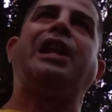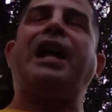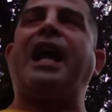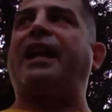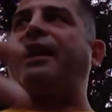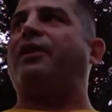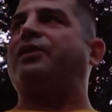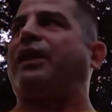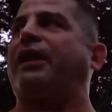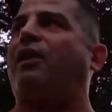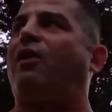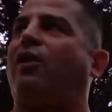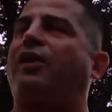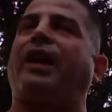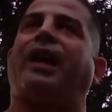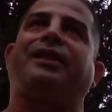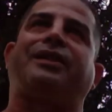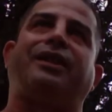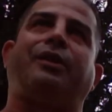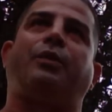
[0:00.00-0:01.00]
and I was like,
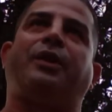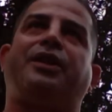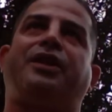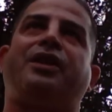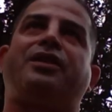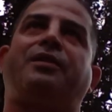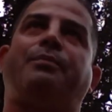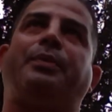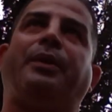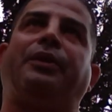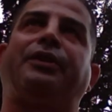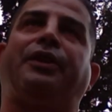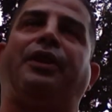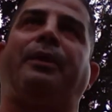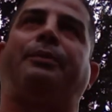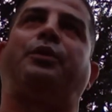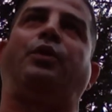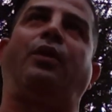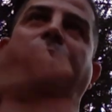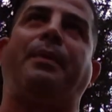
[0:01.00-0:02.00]
okay, I see what this is building up to,